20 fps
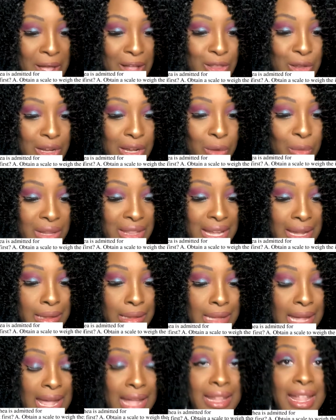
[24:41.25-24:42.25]
Look at what they
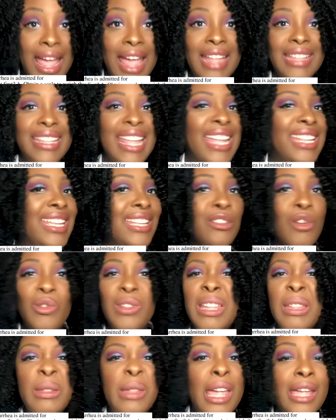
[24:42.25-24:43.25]
said. They didn't
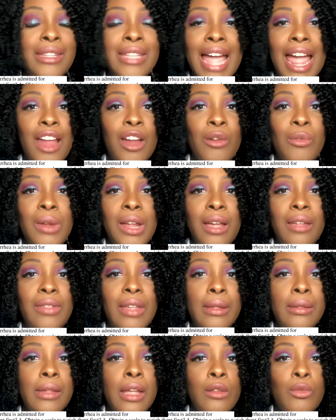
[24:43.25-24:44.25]
only say diarrhea.
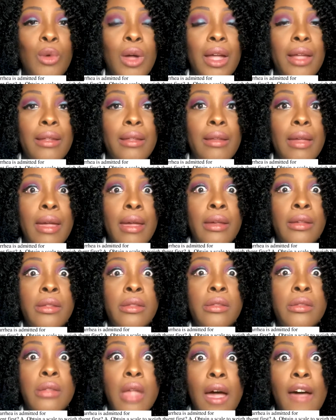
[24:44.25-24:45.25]
They said what?
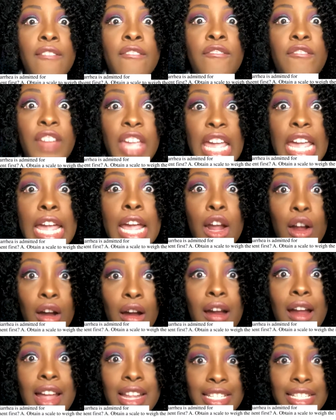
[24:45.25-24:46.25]

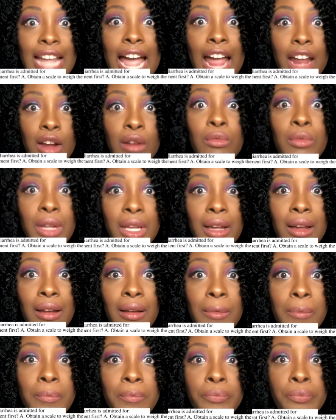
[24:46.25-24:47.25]
Severe
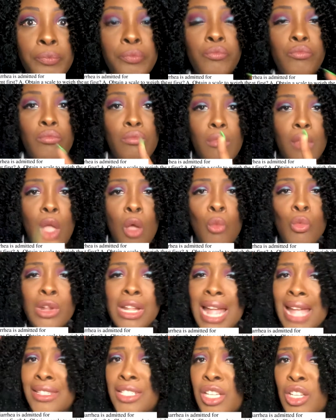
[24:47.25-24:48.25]
diarrhea. What
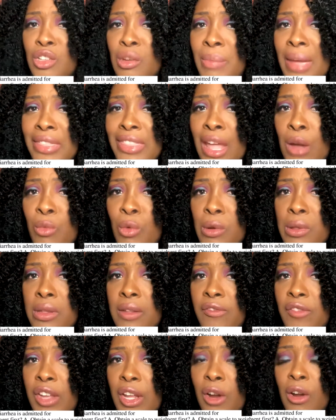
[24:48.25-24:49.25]
did I tell you about that word
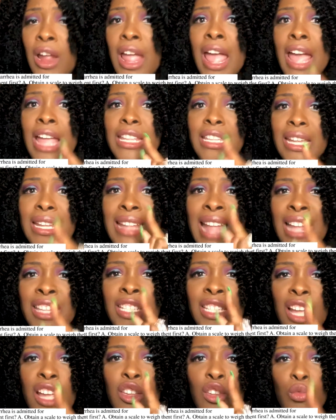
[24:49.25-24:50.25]
severe? Didn't I
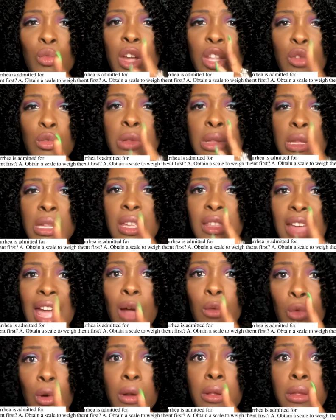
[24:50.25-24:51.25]
tell you when you see
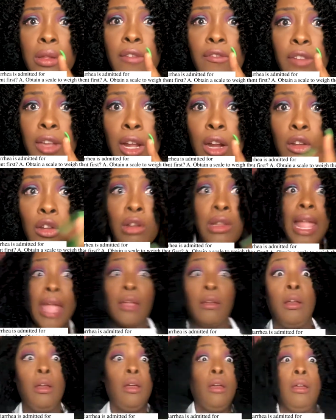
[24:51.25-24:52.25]
that word severe, you're like,